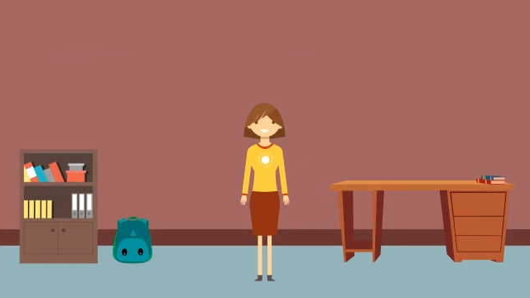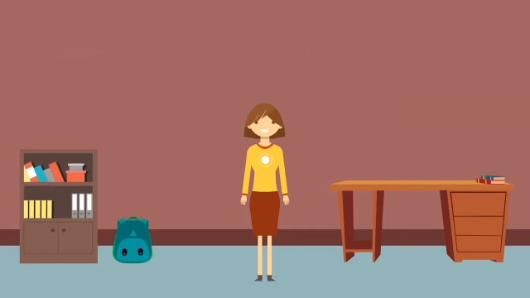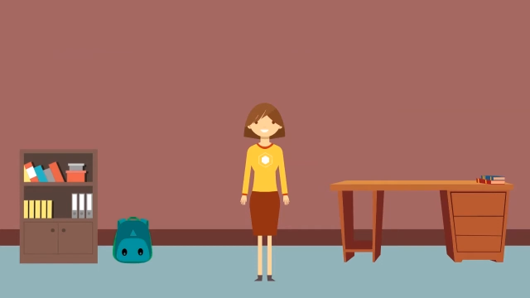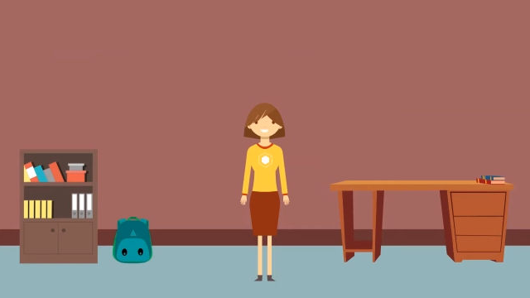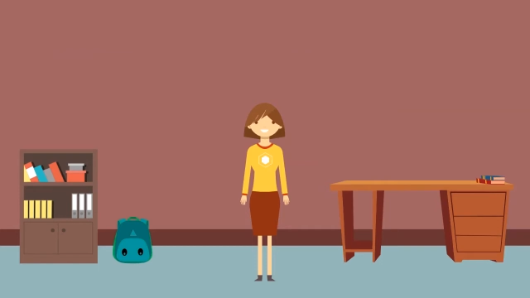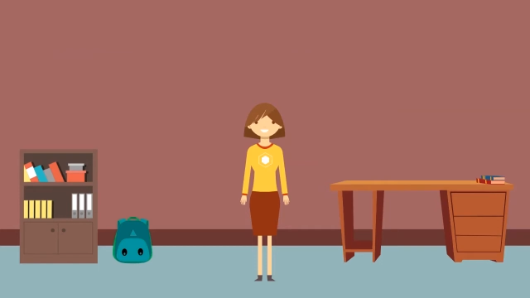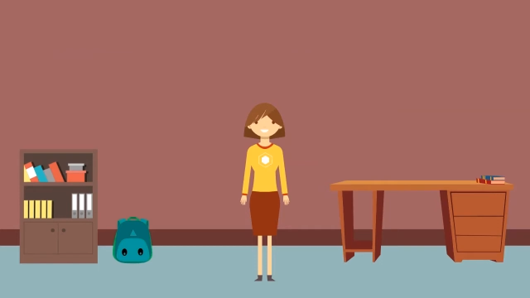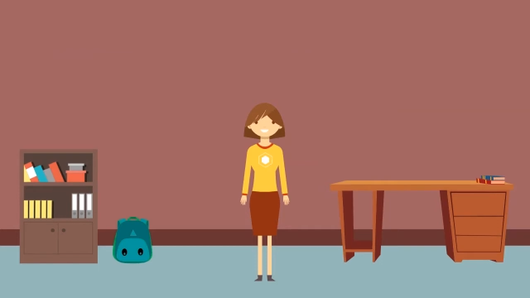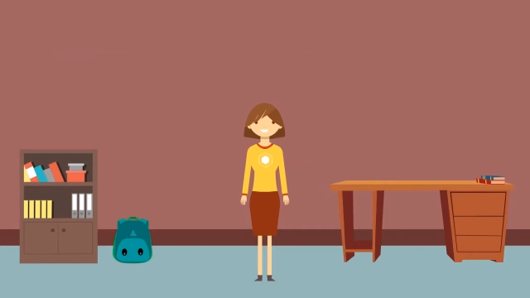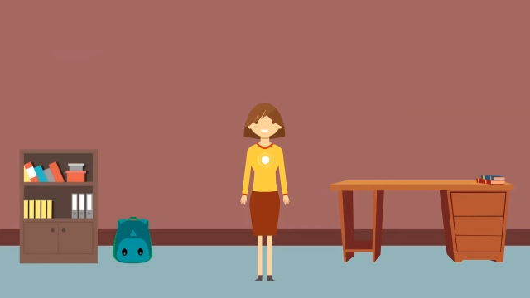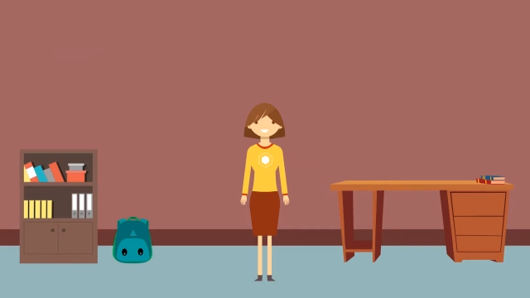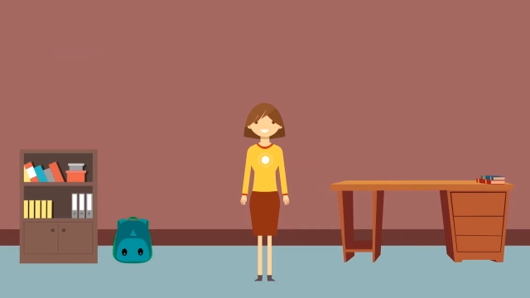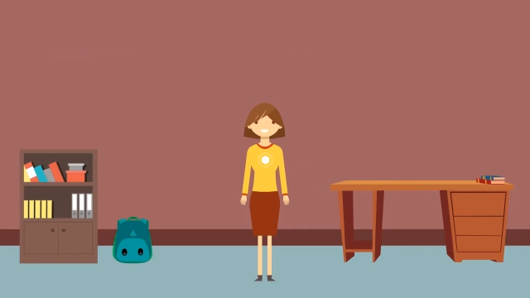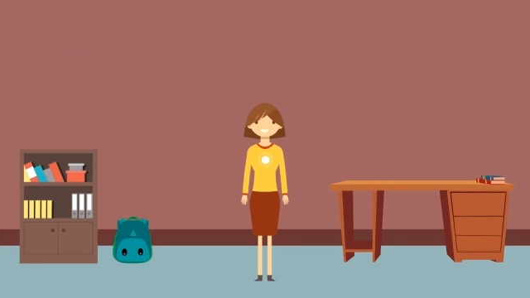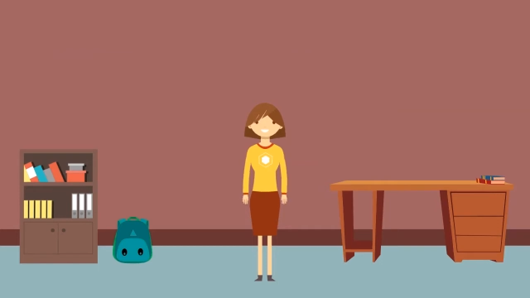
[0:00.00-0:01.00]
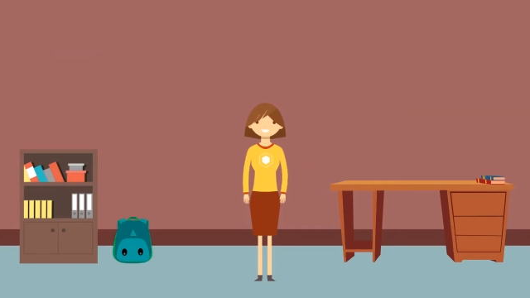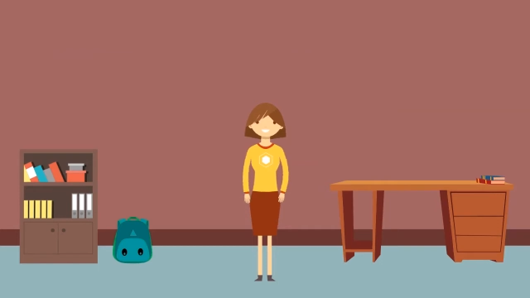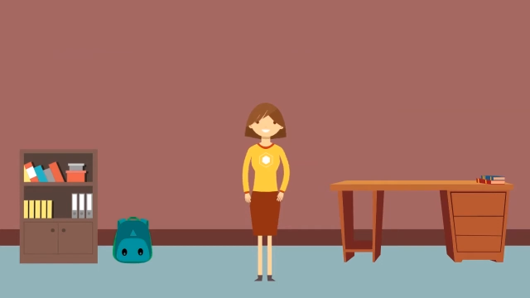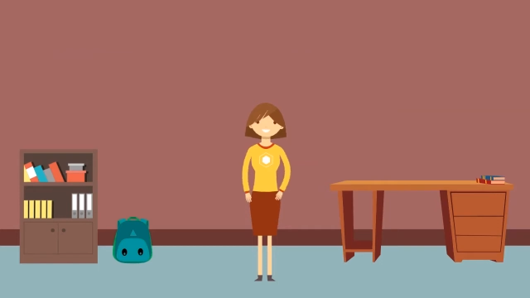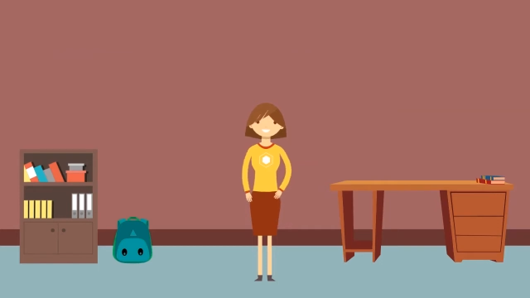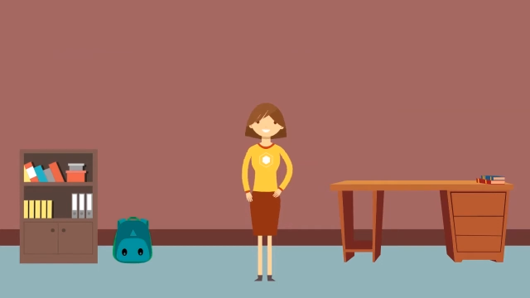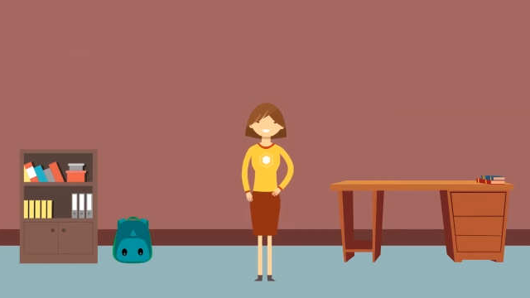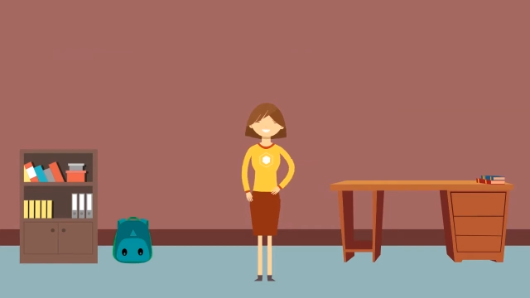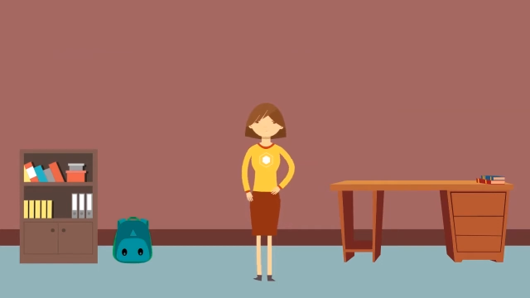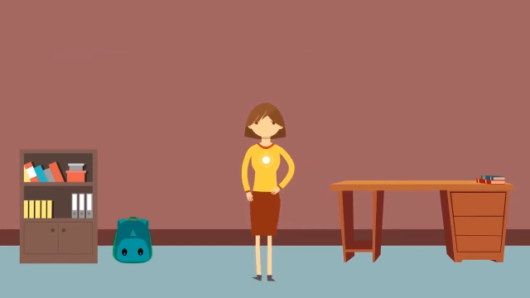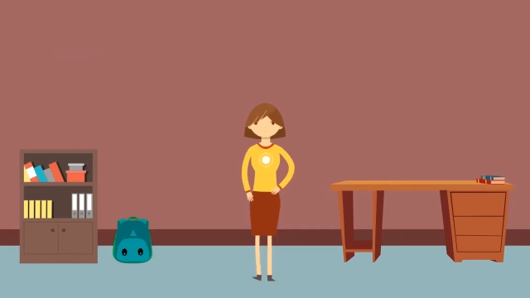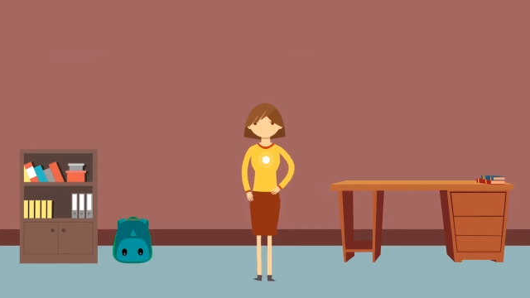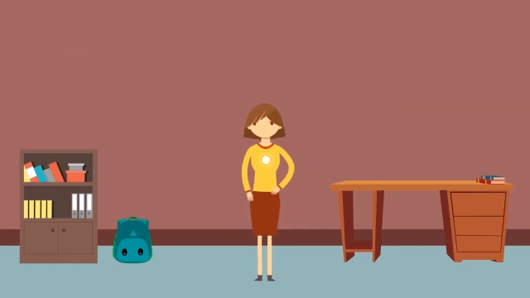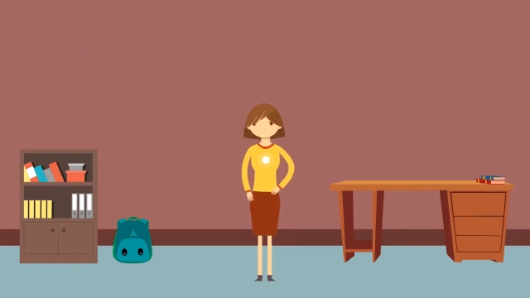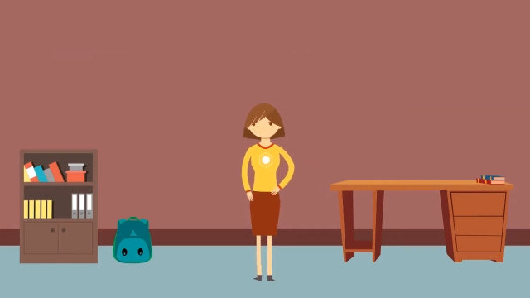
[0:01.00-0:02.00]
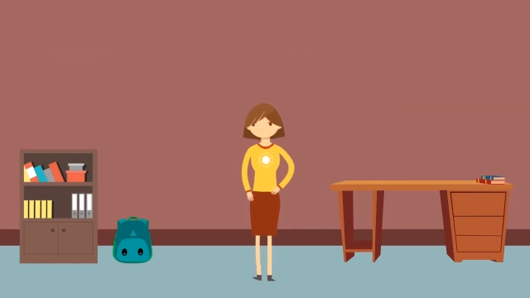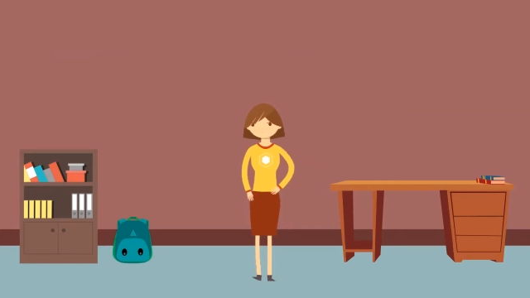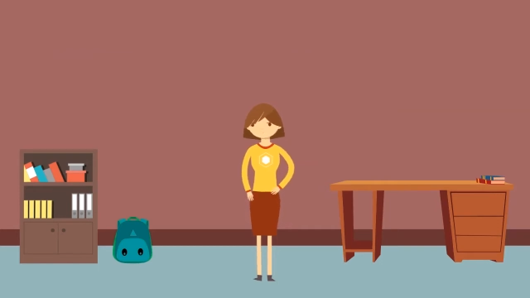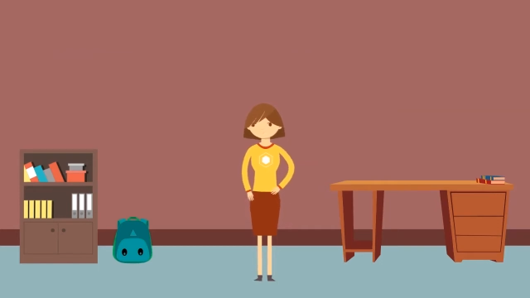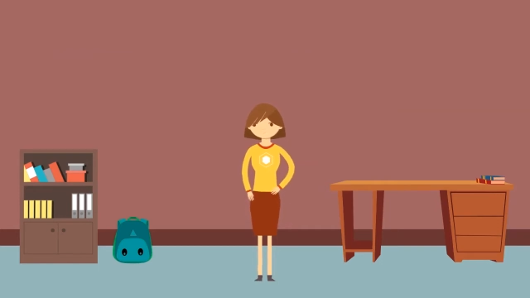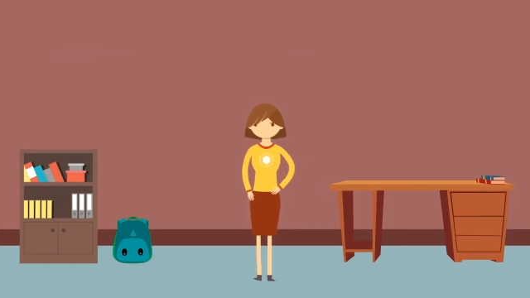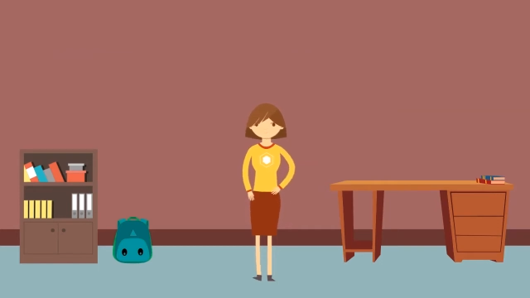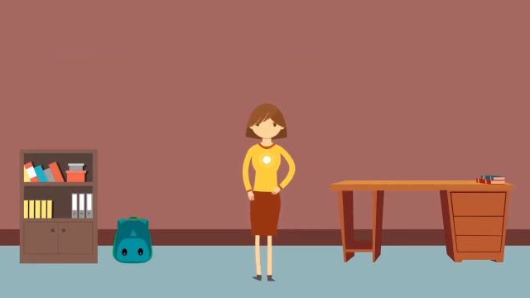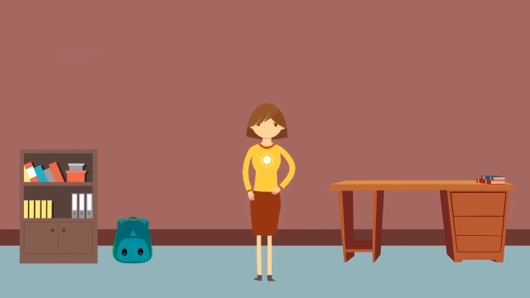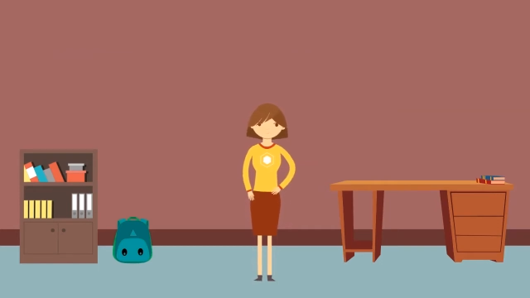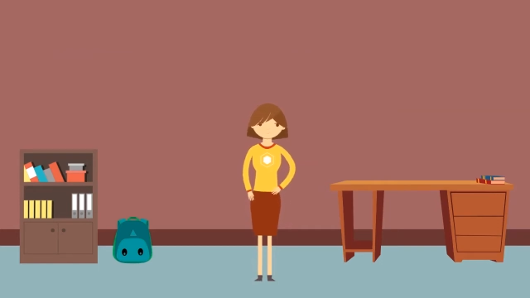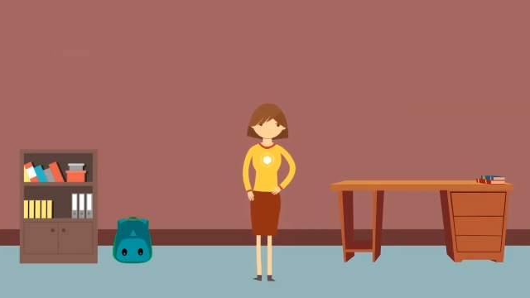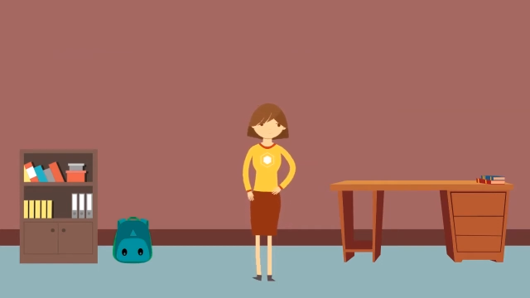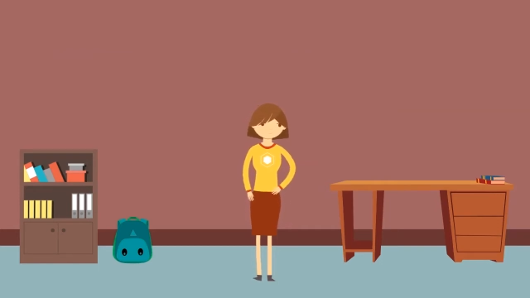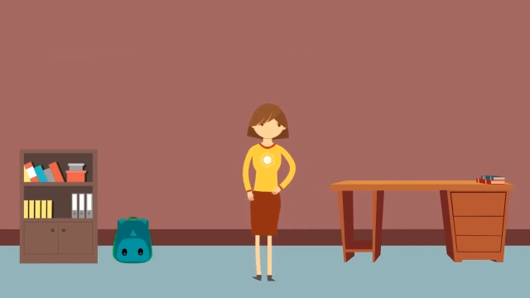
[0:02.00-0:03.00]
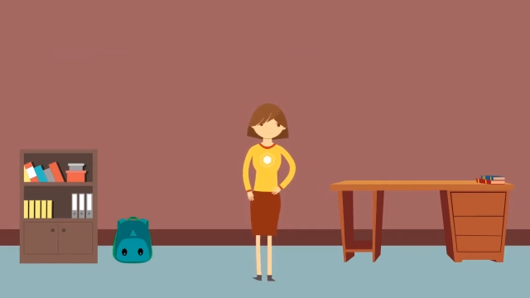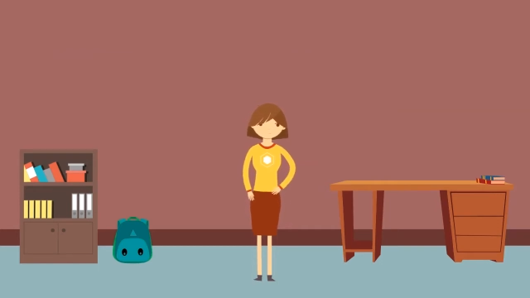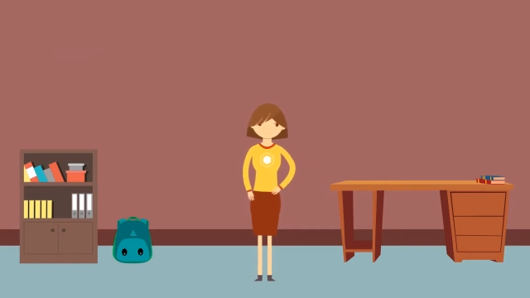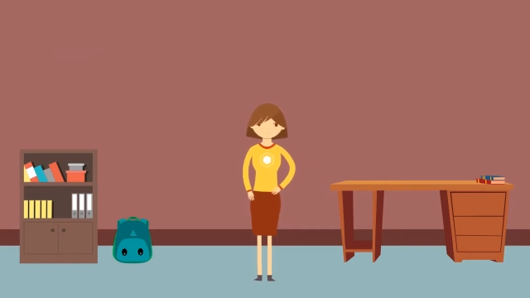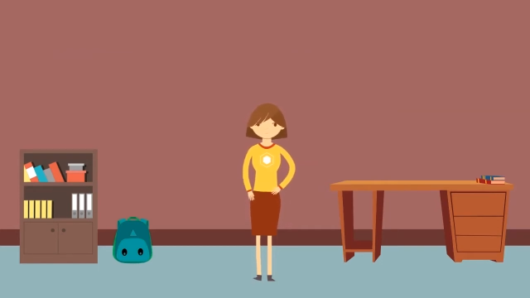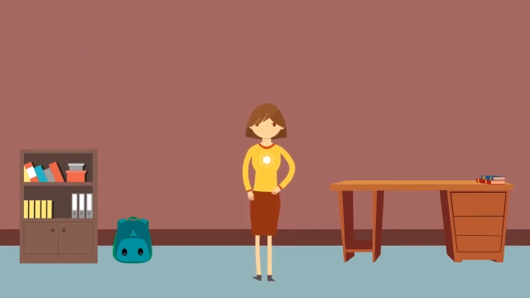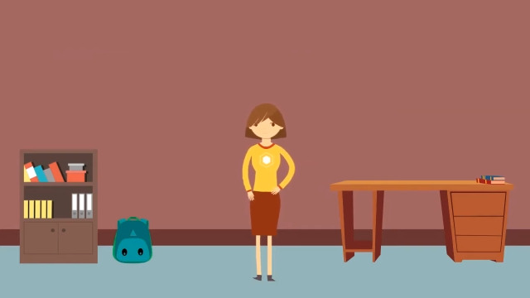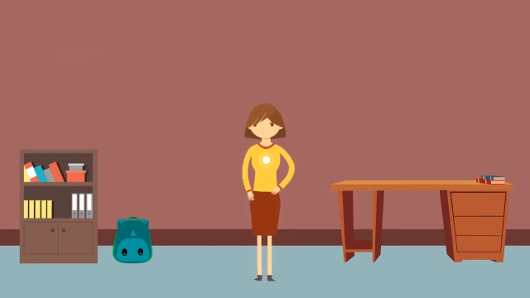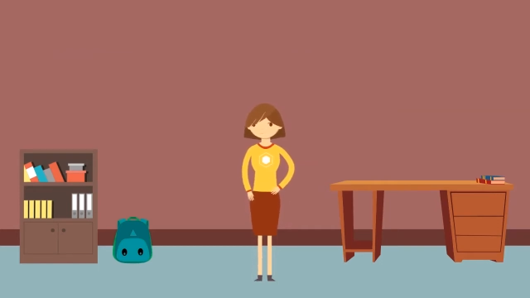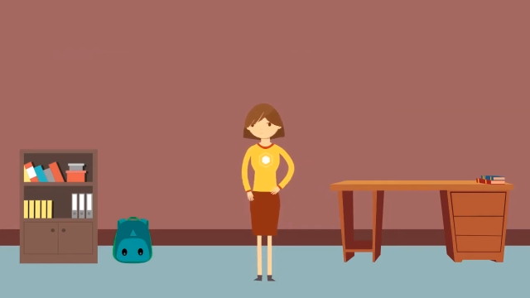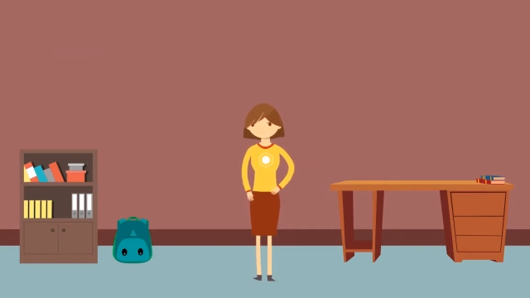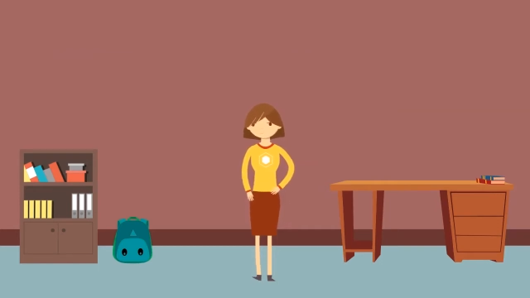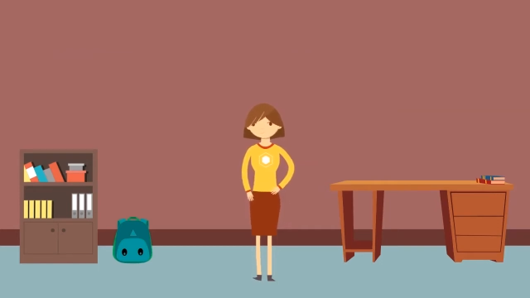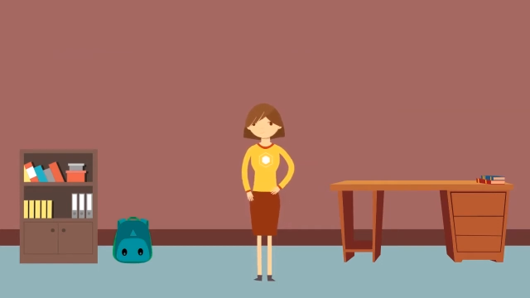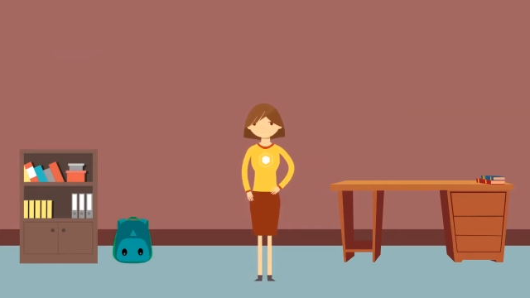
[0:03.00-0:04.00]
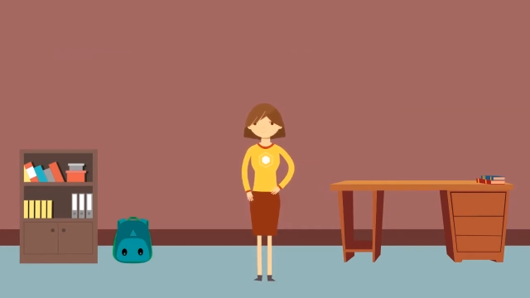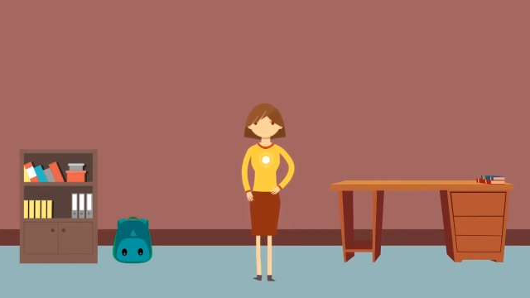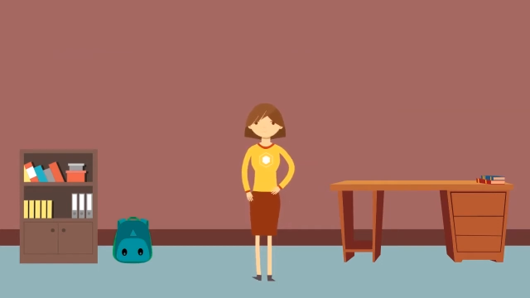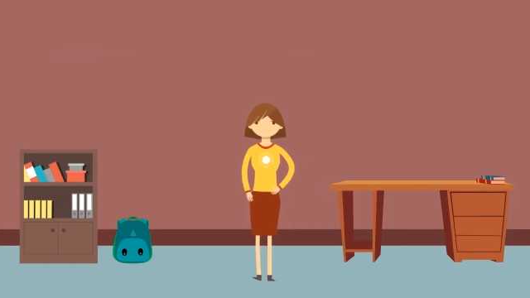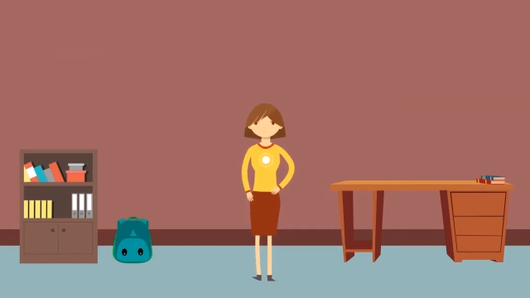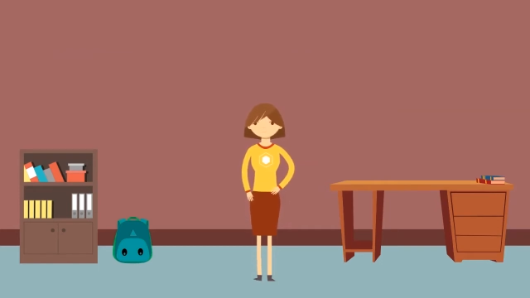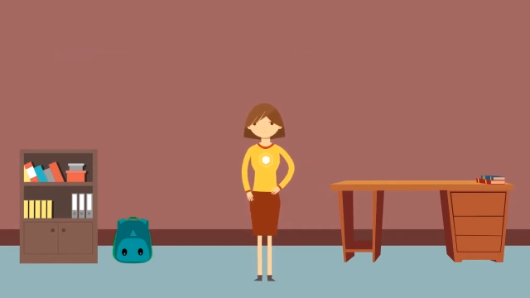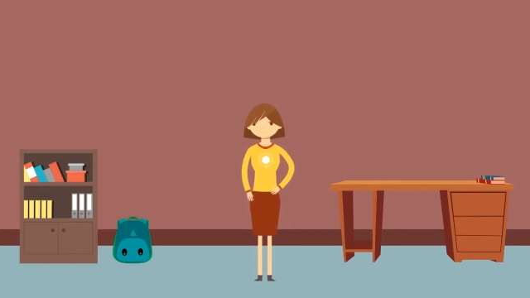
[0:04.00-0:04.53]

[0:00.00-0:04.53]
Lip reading: No face is visible, so there are no lips to read.